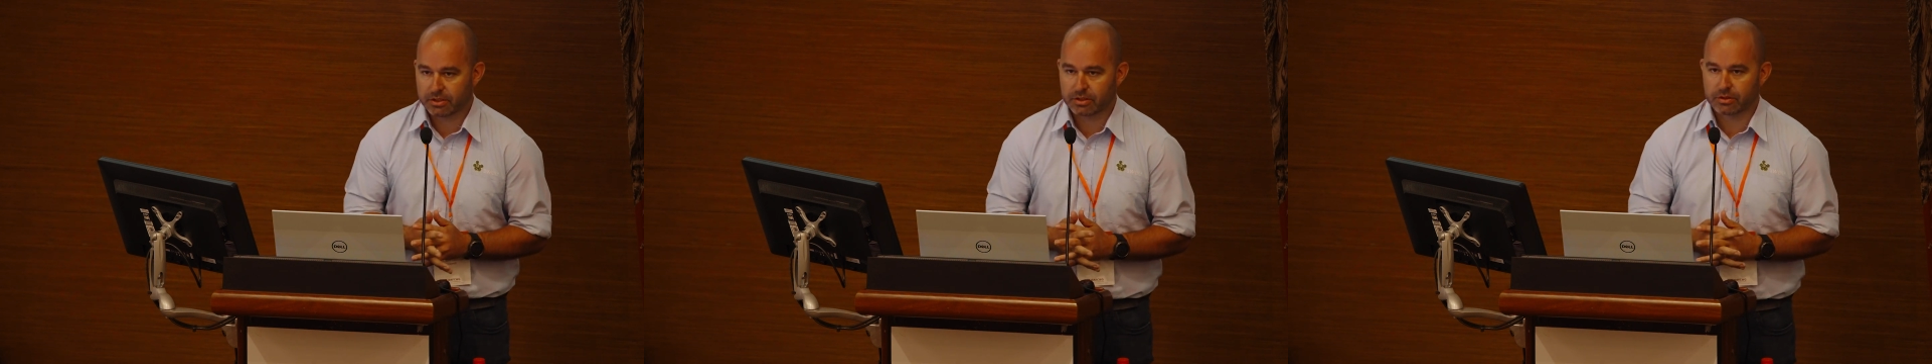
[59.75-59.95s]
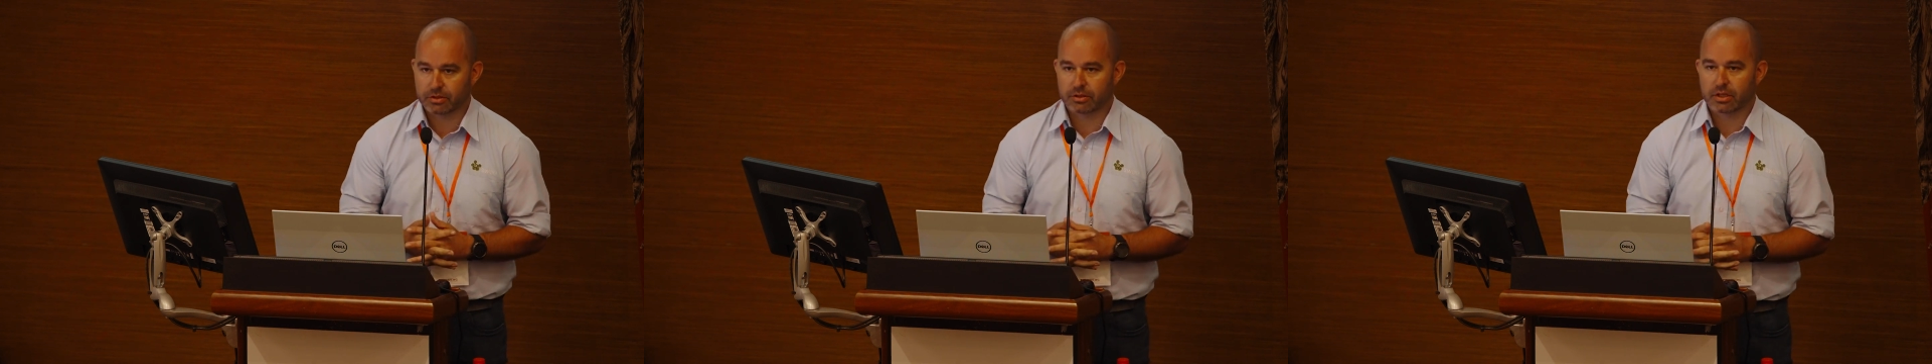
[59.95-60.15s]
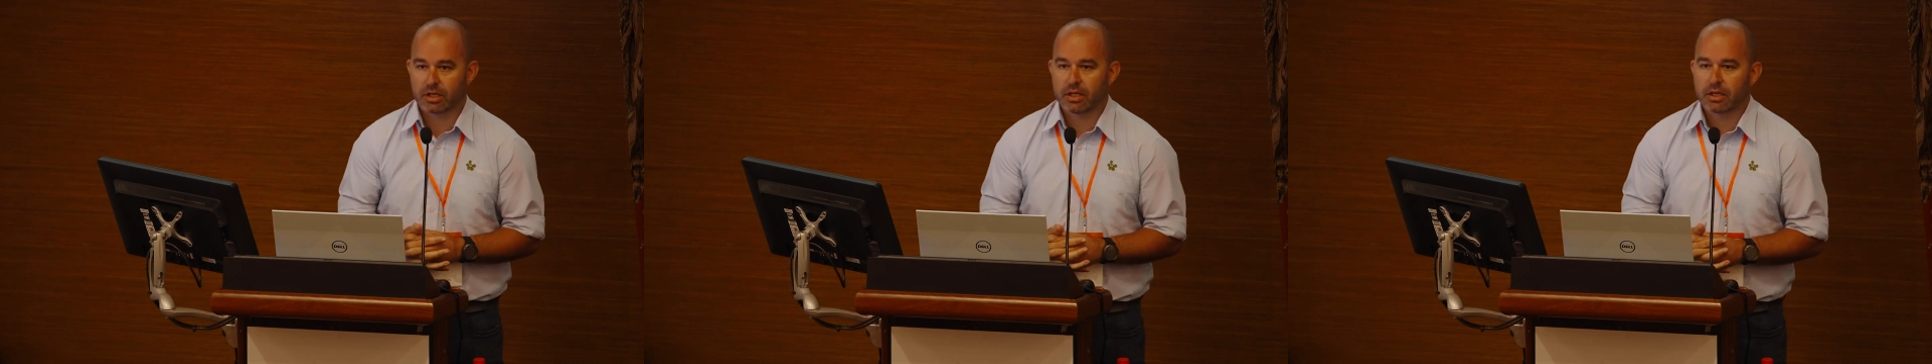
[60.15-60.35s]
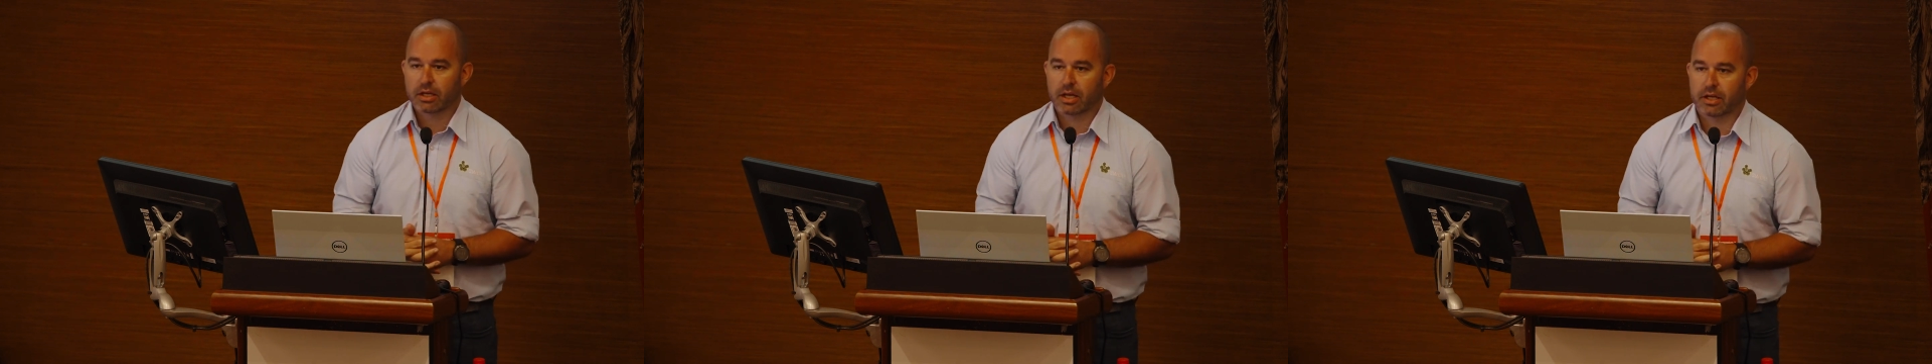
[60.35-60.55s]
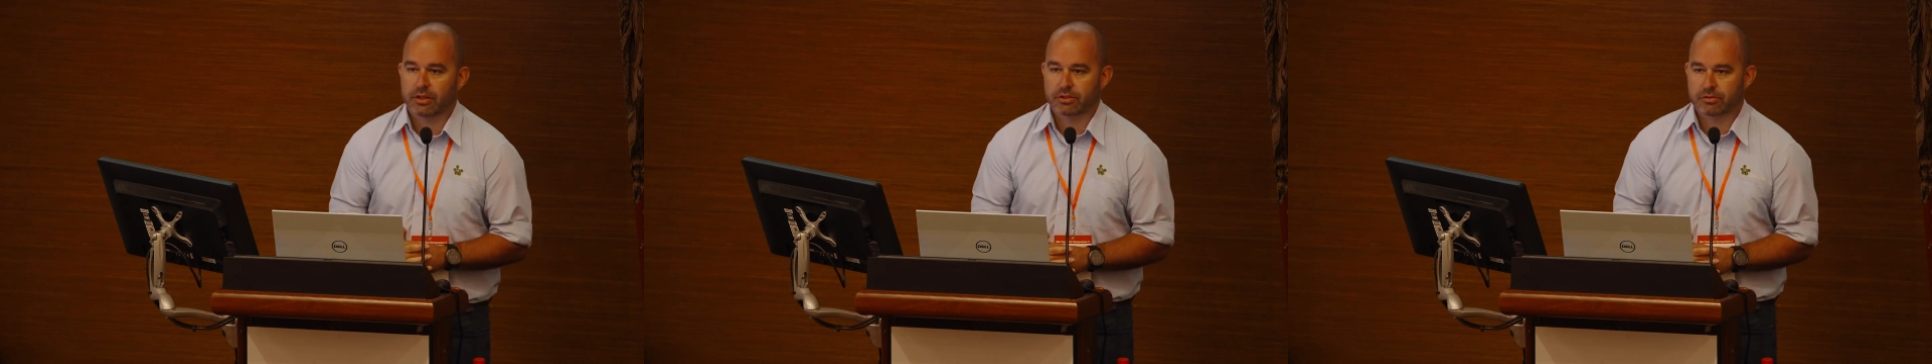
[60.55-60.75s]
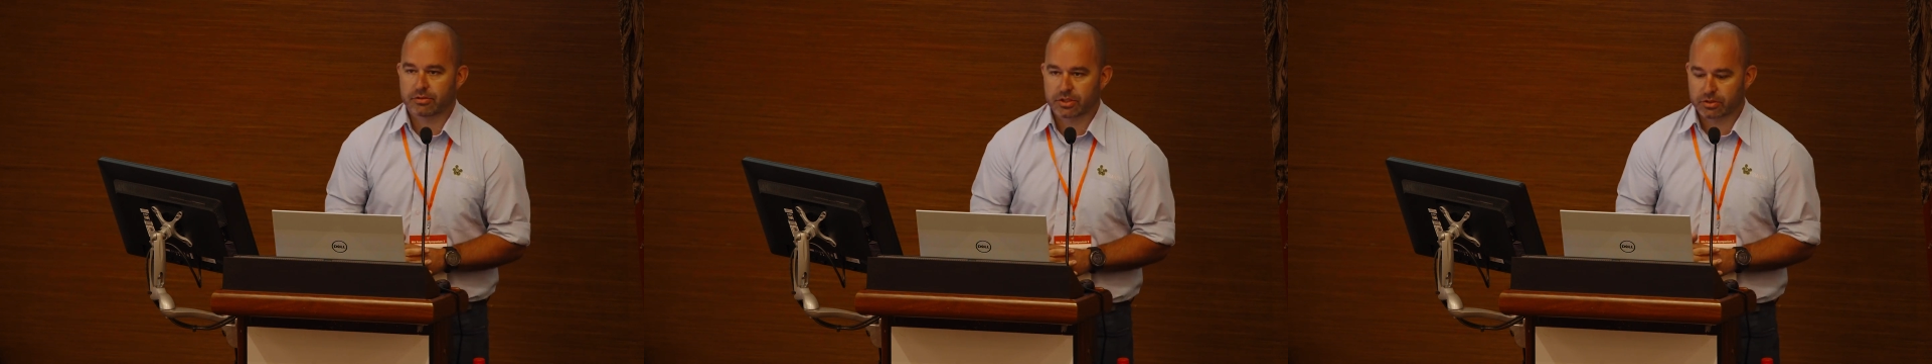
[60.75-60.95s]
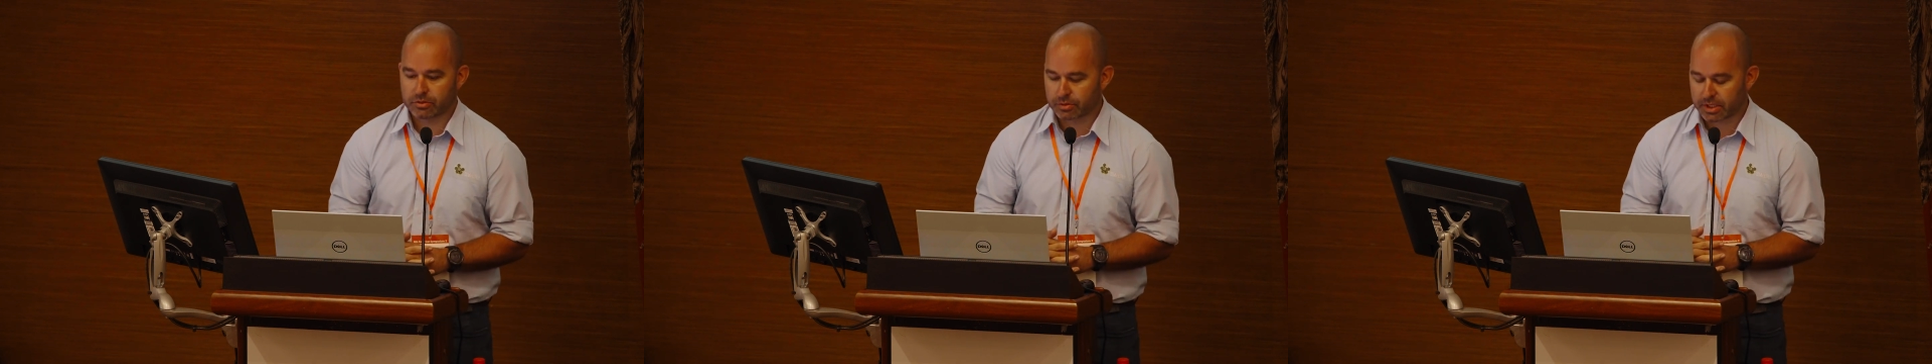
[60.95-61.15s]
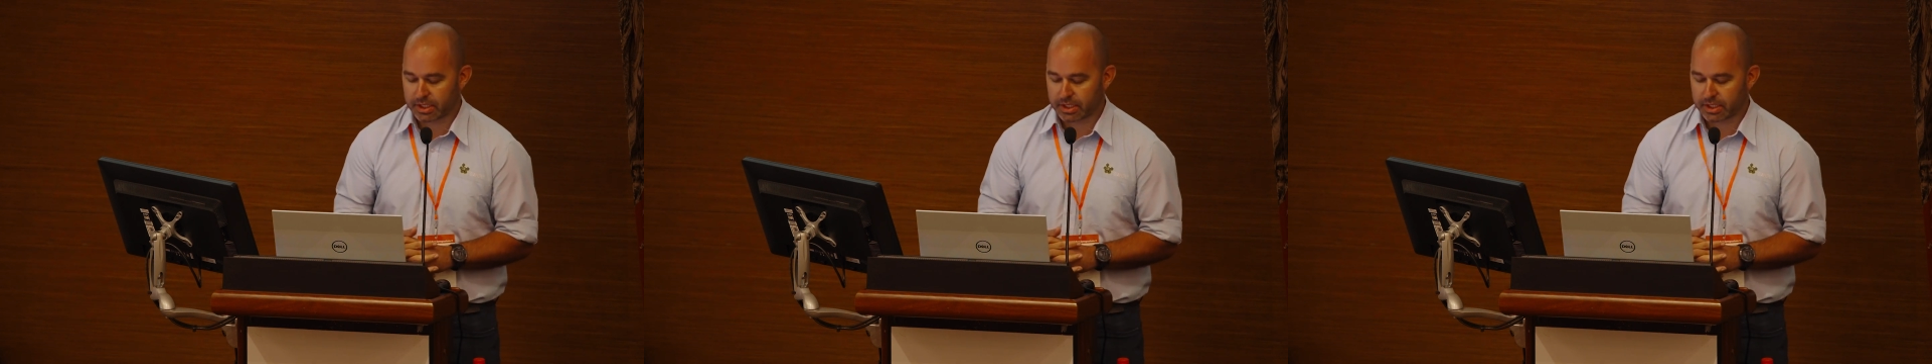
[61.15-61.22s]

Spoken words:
who are the traditional